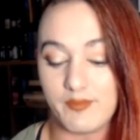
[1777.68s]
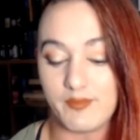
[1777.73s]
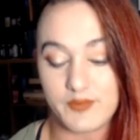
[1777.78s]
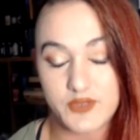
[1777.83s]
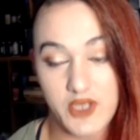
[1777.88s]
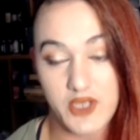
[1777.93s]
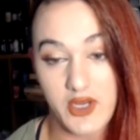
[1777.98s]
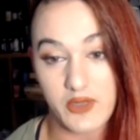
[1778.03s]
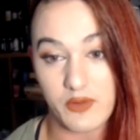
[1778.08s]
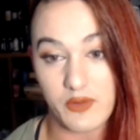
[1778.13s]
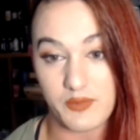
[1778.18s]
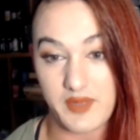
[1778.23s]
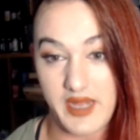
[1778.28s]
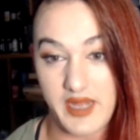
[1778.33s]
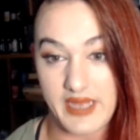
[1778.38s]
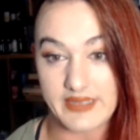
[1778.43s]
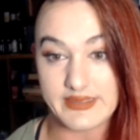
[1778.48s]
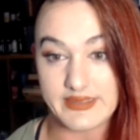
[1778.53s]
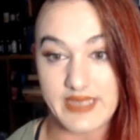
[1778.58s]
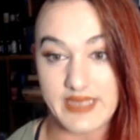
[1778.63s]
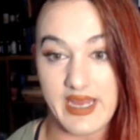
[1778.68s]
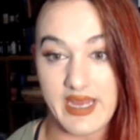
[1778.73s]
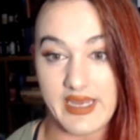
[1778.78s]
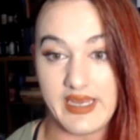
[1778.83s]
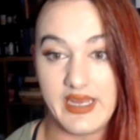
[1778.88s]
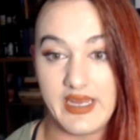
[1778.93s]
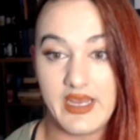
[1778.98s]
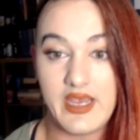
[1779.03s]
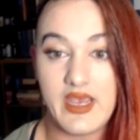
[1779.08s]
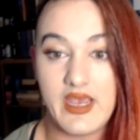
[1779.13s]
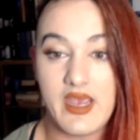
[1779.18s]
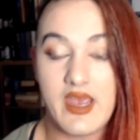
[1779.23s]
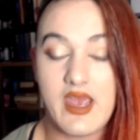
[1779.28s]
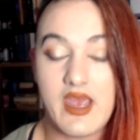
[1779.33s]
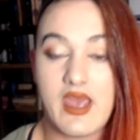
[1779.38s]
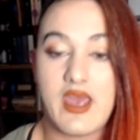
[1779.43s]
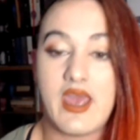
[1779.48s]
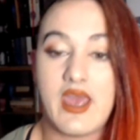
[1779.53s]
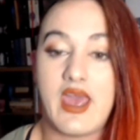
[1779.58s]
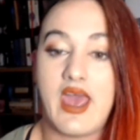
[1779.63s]
turn up the next day,
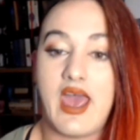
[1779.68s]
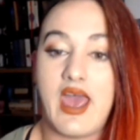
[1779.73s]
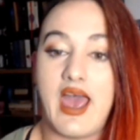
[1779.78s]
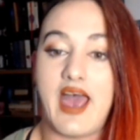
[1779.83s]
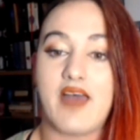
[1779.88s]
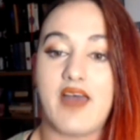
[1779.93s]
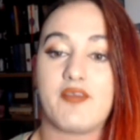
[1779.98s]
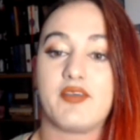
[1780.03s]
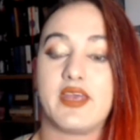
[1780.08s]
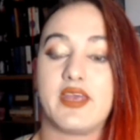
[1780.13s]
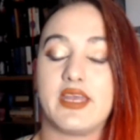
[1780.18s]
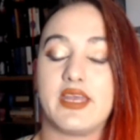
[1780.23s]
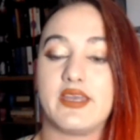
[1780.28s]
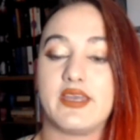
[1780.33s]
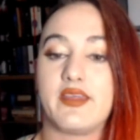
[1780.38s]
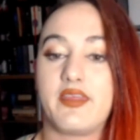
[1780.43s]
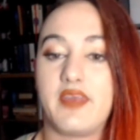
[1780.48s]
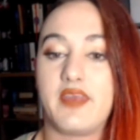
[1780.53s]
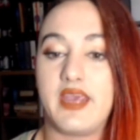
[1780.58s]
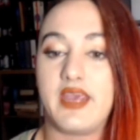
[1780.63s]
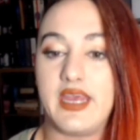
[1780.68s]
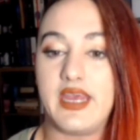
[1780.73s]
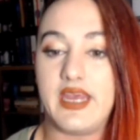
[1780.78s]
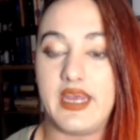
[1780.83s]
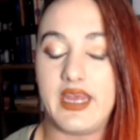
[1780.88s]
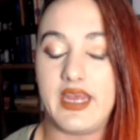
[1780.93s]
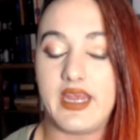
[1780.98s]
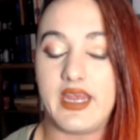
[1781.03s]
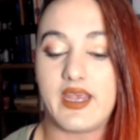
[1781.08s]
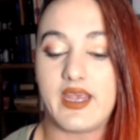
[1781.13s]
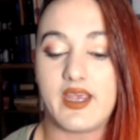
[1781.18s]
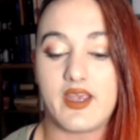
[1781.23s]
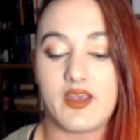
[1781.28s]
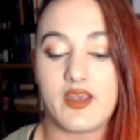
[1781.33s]
having the